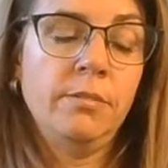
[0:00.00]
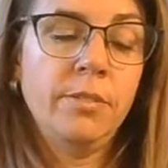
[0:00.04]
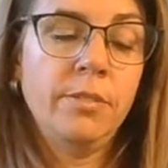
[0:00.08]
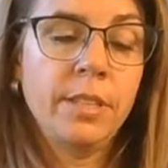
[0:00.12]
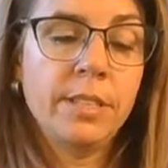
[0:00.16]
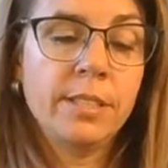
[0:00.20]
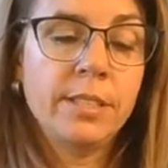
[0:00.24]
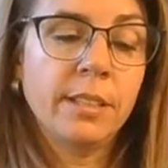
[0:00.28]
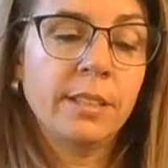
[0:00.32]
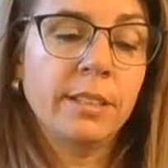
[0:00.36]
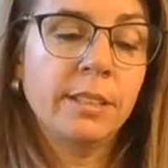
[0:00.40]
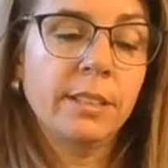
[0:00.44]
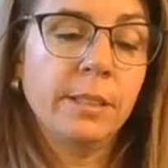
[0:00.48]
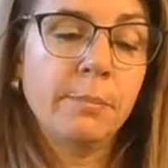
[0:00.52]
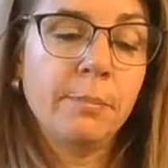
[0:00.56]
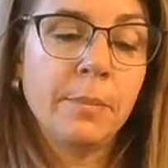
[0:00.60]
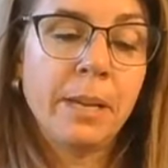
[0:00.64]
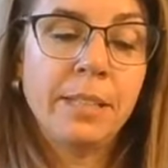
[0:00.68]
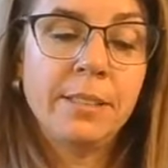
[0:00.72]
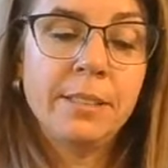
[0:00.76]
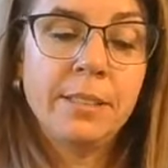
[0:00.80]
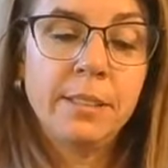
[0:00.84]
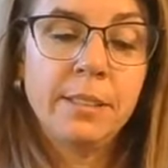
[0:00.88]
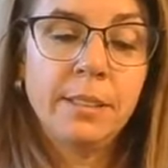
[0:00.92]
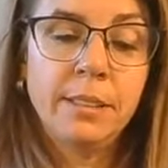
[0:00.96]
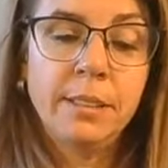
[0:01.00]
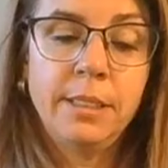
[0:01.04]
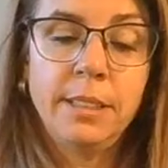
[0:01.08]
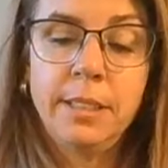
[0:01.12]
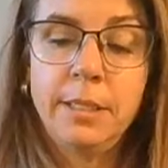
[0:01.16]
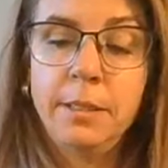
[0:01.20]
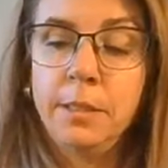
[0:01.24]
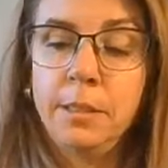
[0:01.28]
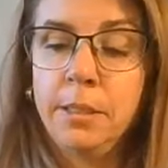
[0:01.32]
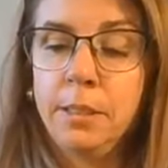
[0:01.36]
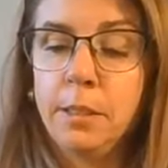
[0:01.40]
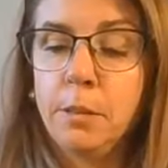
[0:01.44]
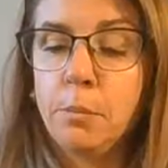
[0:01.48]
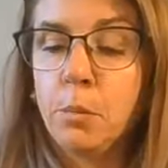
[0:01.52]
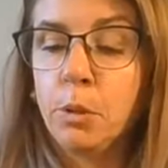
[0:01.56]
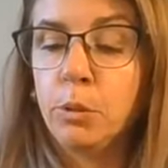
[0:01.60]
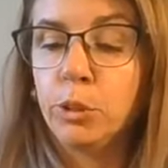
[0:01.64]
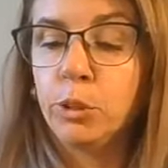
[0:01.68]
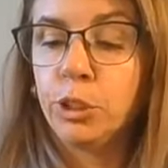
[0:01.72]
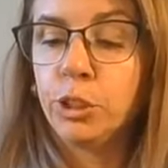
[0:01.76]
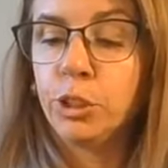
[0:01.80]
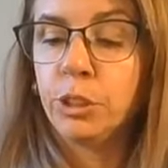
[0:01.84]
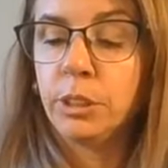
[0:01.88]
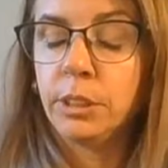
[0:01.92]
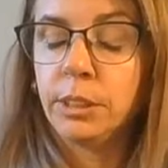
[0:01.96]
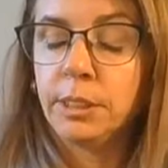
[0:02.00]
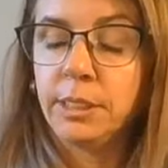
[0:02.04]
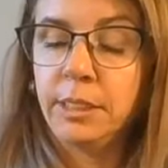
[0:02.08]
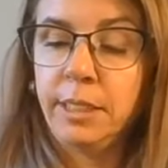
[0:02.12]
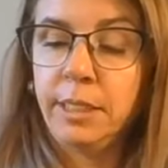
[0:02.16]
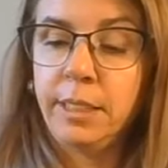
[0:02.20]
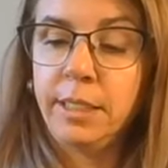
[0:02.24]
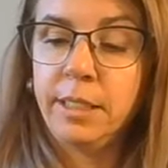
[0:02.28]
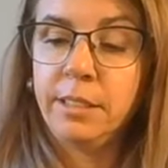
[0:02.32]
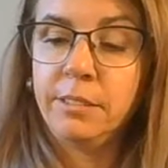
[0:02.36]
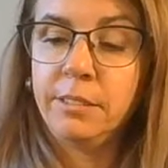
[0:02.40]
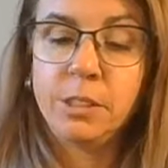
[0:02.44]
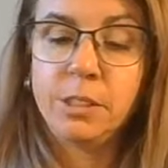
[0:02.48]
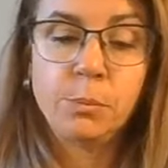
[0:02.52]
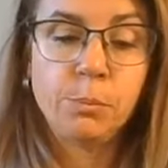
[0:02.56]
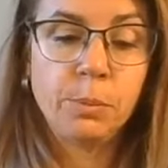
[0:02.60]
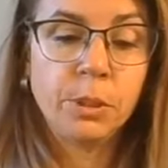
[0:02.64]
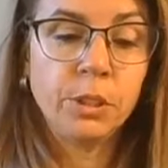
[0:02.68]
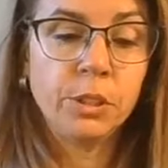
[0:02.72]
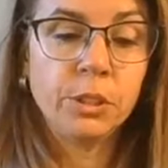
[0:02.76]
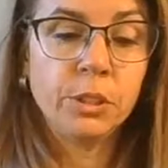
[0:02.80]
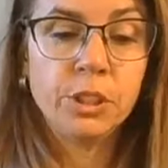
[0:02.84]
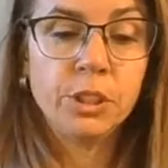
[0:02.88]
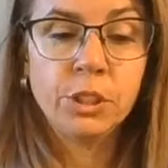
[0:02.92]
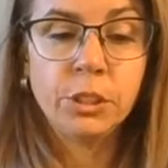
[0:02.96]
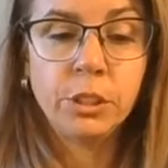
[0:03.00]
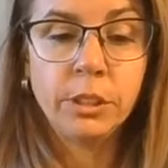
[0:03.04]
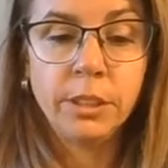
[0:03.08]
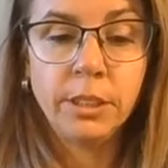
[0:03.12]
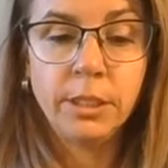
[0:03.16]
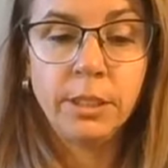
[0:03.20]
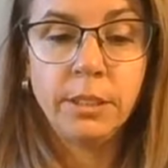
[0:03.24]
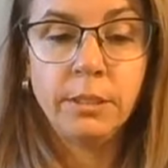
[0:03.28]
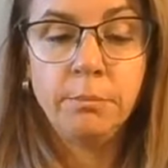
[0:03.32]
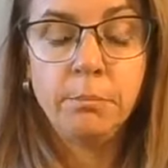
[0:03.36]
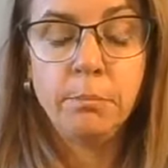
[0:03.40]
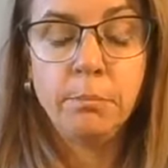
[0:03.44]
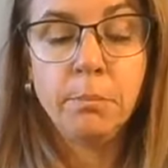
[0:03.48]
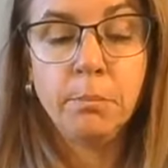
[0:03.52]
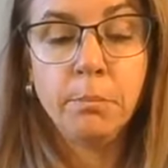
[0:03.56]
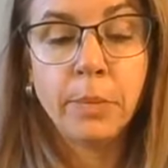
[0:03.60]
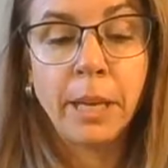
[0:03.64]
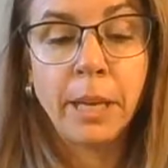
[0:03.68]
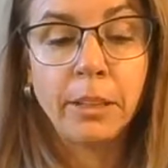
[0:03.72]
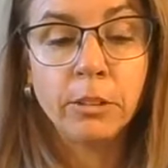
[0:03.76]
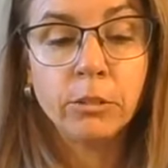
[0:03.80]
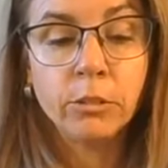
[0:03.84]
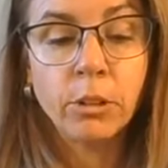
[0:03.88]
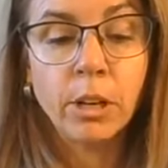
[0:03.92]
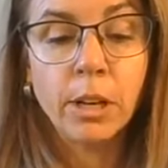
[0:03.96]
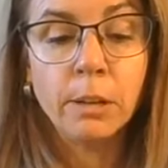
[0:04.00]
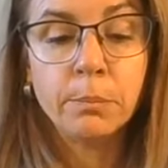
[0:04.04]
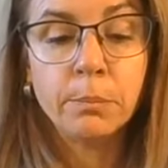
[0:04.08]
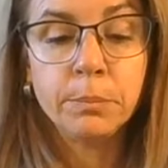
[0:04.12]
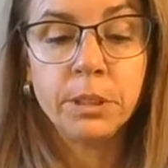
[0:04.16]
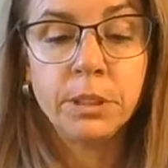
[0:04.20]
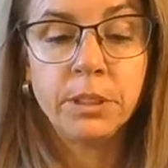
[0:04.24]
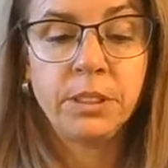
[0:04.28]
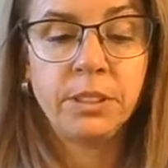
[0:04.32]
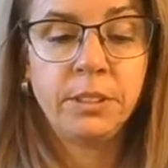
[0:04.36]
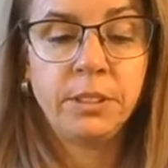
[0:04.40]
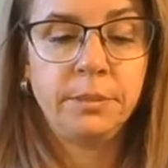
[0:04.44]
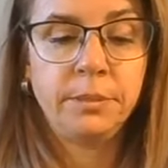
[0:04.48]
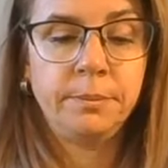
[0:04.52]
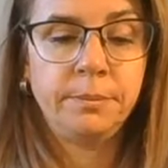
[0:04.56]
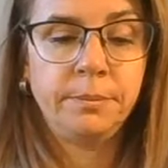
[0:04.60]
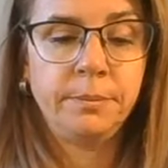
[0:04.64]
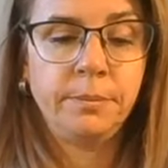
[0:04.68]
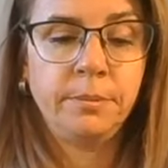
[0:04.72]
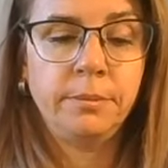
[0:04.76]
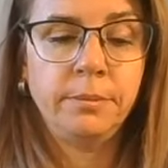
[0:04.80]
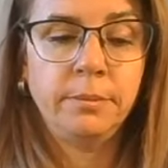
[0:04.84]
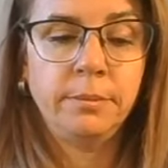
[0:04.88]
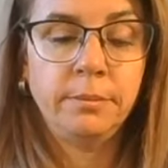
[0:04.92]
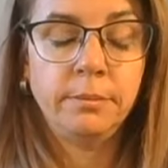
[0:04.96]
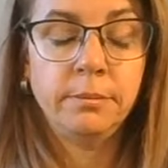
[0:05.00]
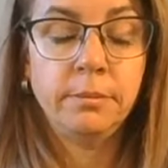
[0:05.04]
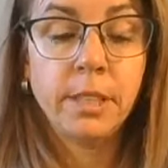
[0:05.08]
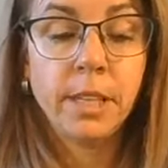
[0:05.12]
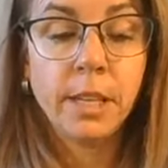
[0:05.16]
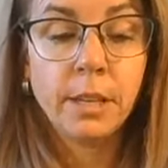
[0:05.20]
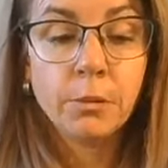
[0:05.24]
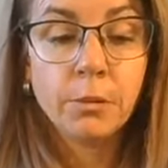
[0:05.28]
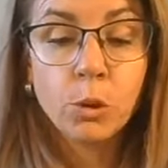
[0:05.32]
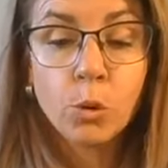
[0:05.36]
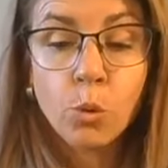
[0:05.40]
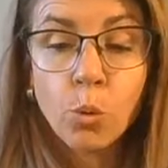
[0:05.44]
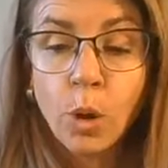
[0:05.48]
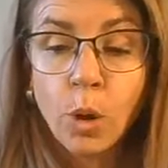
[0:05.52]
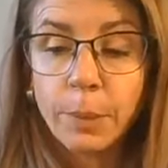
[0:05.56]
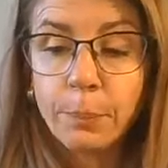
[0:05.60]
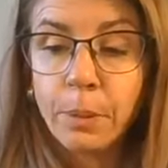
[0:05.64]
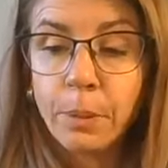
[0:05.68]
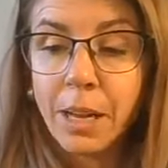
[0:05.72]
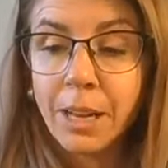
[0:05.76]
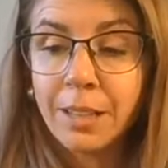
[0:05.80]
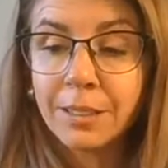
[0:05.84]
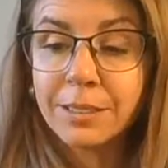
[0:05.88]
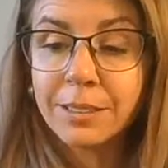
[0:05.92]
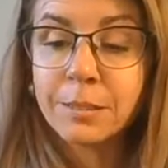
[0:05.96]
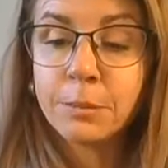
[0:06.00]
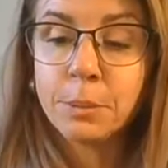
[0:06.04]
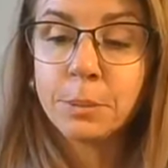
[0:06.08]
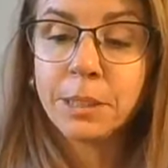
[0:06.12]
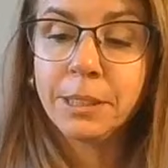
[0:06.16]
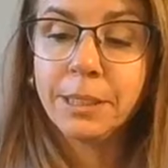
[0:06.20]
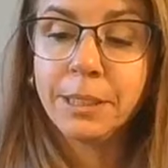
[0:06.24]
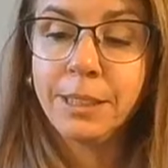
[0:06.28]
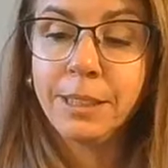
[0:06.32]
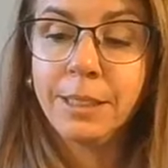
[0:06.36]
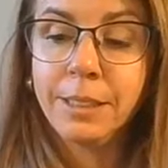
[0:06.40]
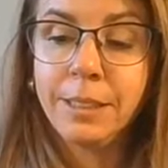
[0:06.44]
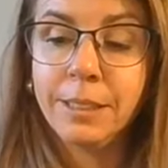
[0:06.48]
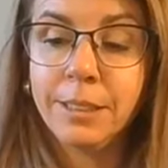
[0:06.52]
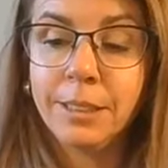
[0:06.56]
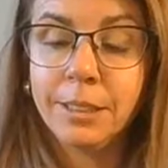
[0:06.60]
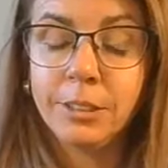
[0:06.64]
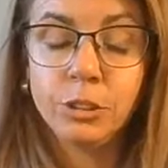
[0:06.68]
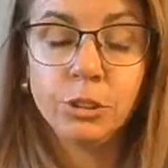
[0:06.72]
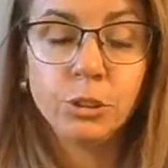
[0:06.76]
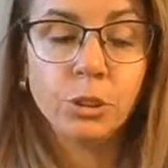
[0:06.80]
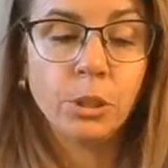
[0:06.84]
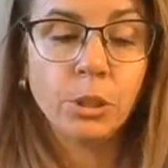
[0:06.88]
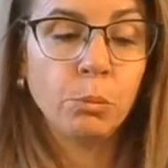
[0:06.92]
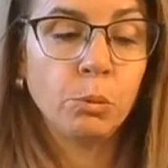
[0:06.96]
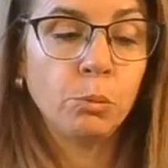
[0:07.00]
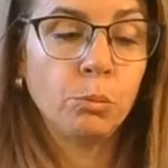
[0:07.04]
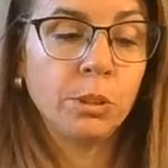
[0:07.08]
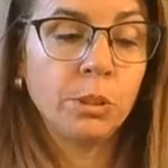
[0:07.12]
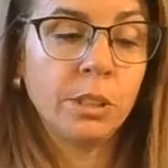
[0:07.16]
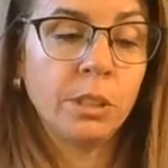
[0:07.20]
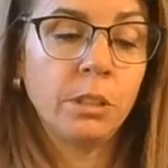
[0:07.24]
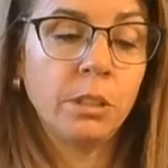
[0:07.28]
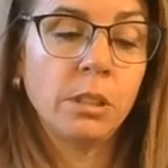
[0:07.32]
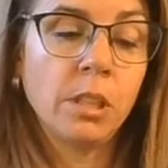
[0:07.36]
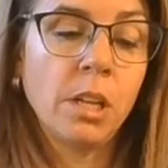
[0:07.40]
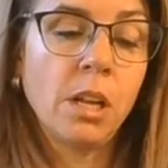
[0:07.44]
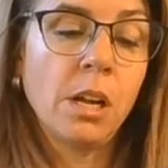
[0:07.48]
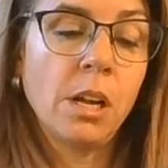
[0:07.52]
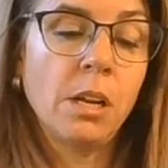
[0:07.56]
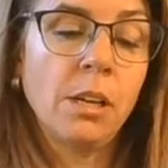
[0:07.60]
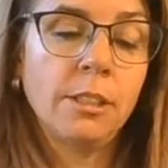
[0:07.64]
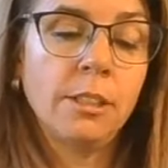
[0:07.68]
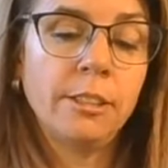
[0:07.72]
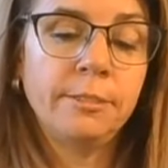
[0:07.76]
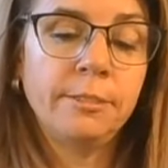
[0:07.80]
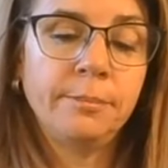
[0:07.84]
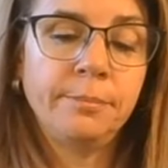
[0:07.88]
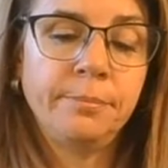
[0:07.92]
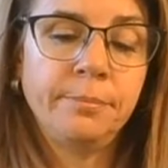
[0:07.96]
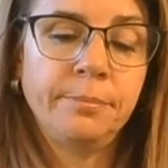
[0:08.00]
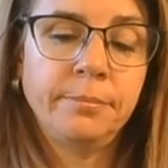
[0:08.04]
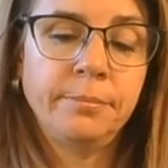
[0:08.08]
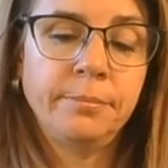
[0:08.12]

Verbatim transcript: physically, mentally, emotionally, and spiritually bankrupt, quite possibly in trouble with the law.